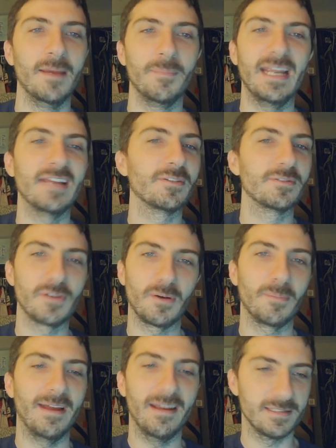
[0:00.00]
Panthers are a
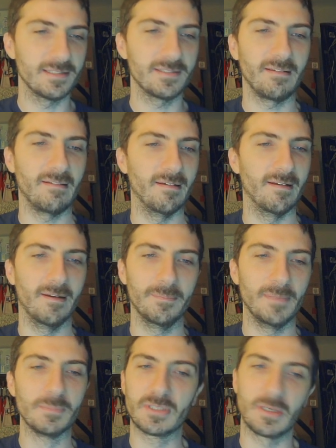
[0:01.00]
mess.
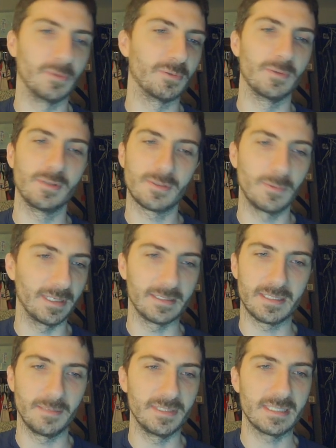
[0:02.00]
I'm just going through this quick because
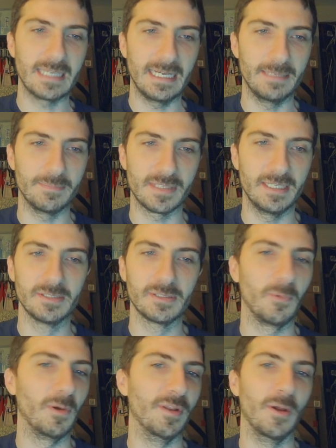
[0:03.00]
some of these games, and here's
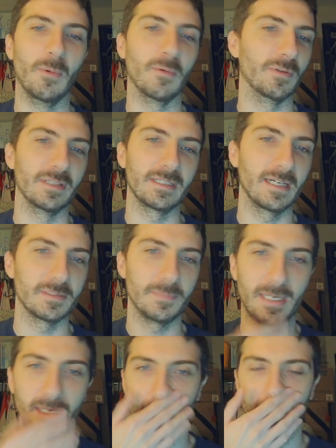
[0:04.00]
the one no one really cares
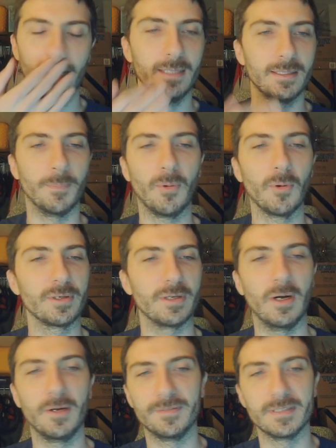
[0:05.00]
about. The poor
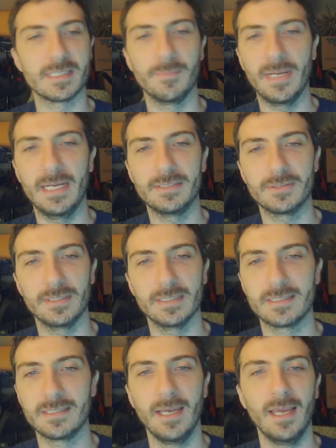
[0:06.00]
Dolphins and
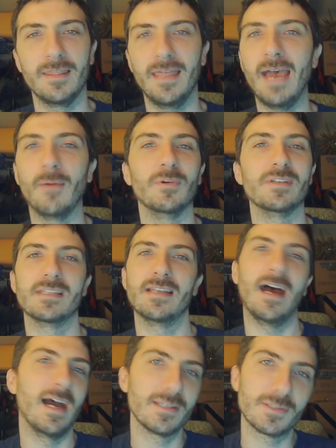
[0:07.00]
Patriots, that was an
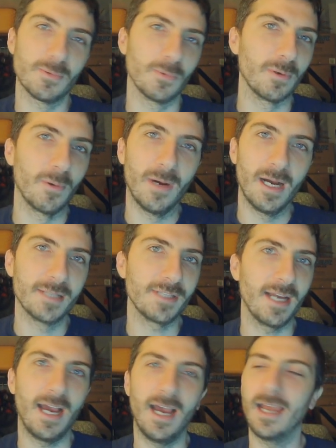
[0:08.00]
eyesore to watch.
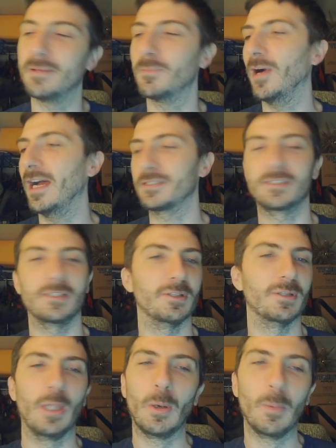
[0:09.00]
I watched a
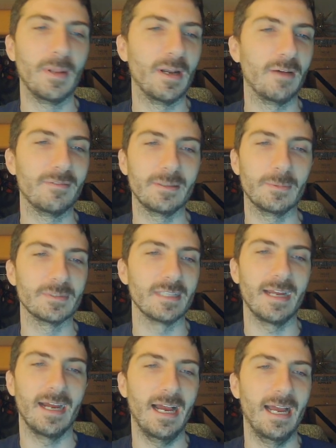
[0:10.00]
little bit of it and was
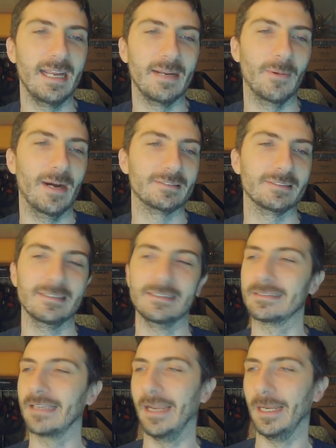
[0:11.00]
like, I ain't watching
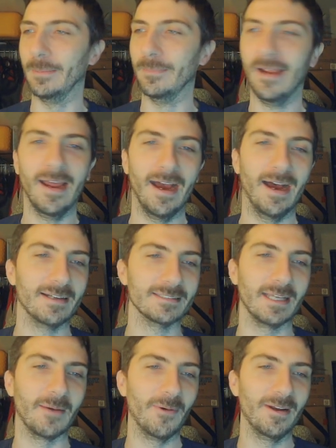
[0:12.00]
this game. I was
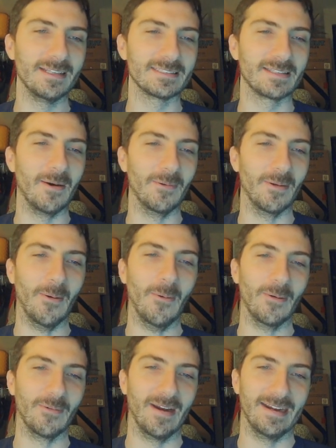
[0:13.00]
like, what is going
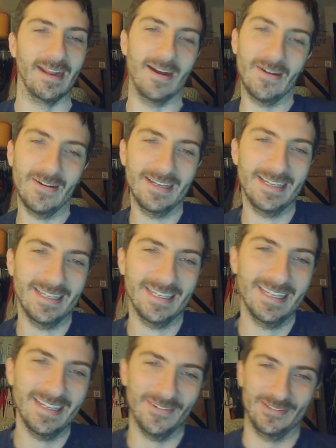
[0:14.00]
on right now?
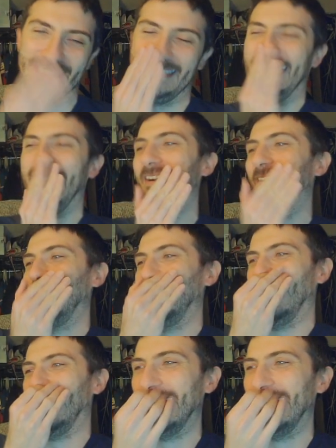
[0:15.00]
It was terrible.